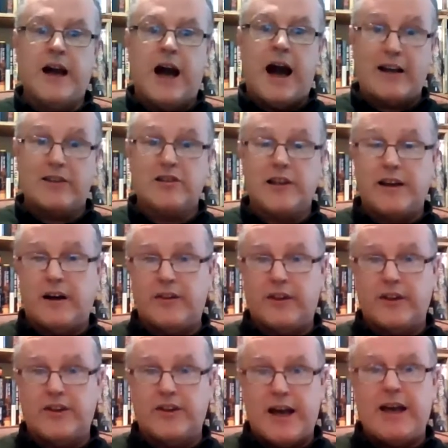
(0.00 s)
actually on the
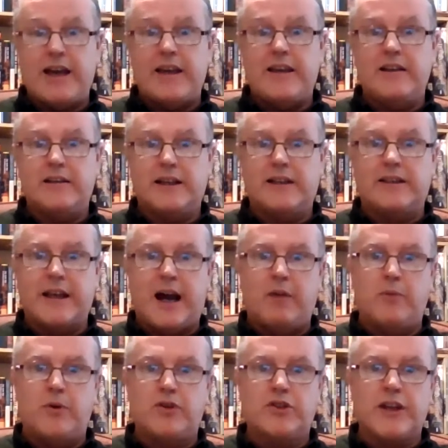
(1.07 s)
day that the
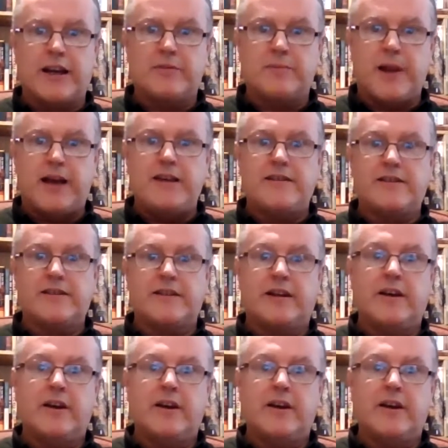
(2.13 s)
ambush takes place,